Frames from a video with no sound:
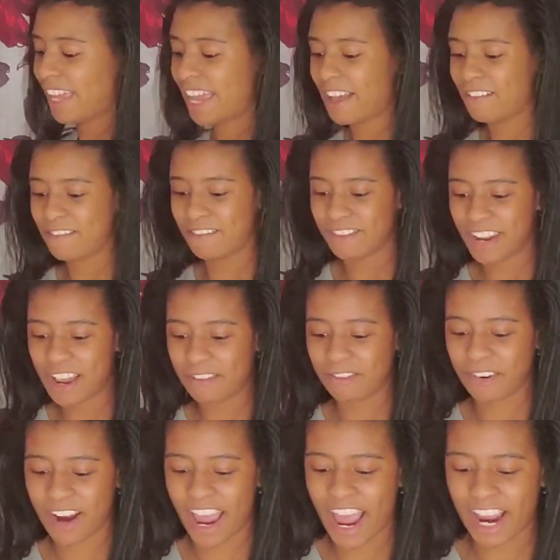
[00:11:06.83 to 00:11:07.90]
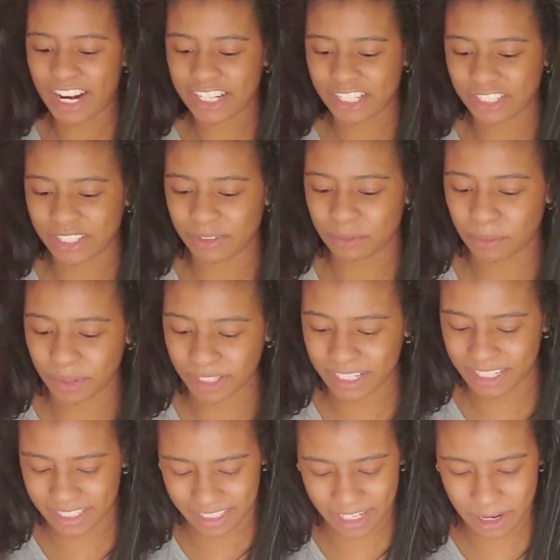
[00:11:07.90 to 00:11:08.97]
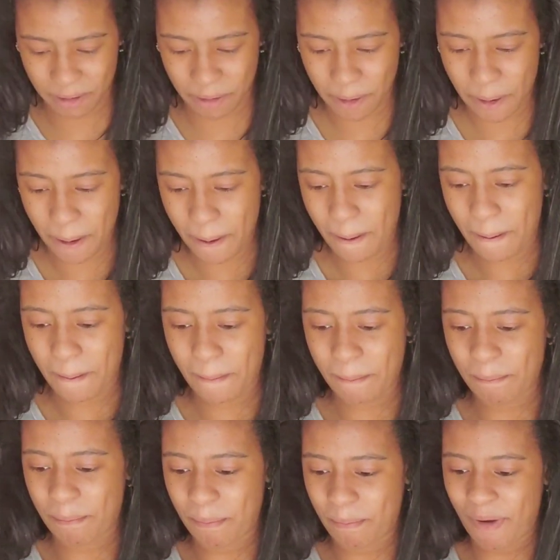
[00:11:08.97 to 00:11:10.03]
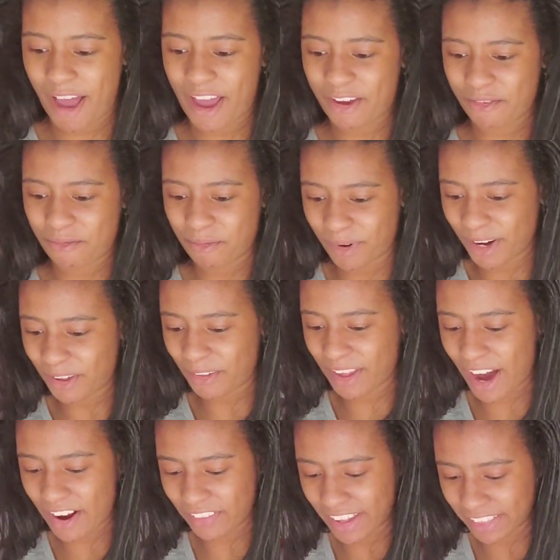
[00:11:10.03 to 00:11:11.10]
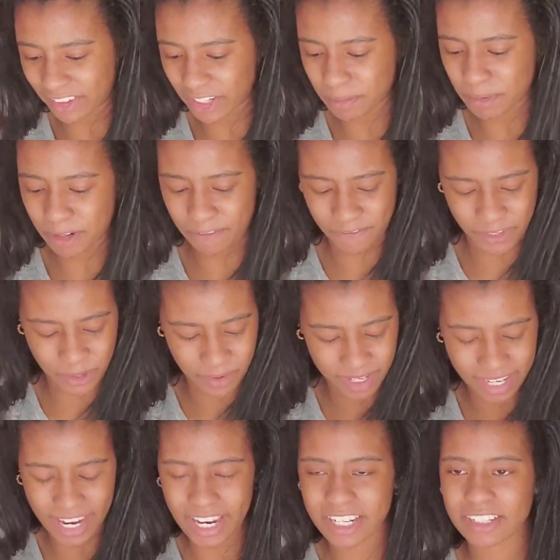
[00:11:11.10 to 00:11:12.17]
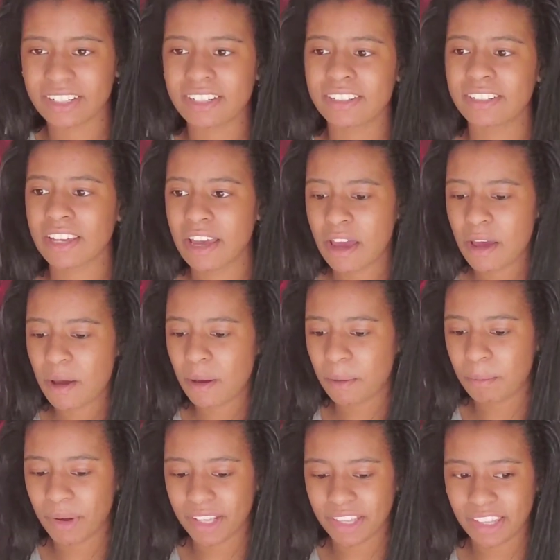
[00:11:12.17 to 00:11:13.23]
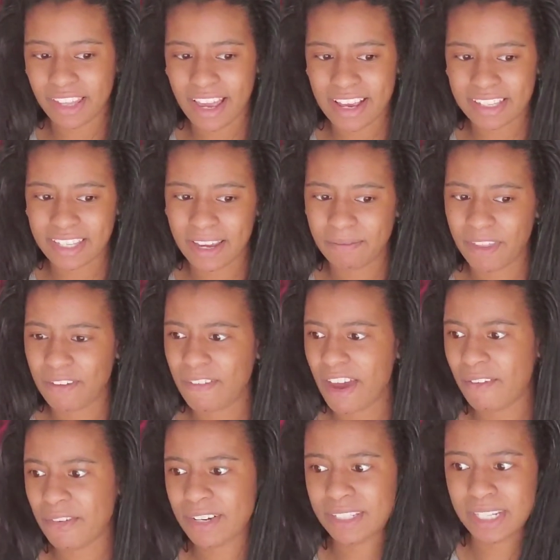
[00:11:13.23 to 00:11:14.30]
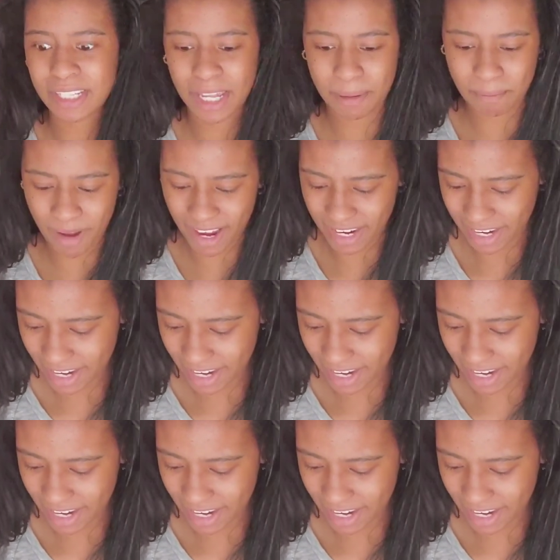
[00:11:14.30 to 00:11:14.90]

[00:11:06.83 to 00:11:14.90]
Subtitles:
they have never actually really seen my real hair. Like, there's been a few occasions, but the last time they've ever seen like my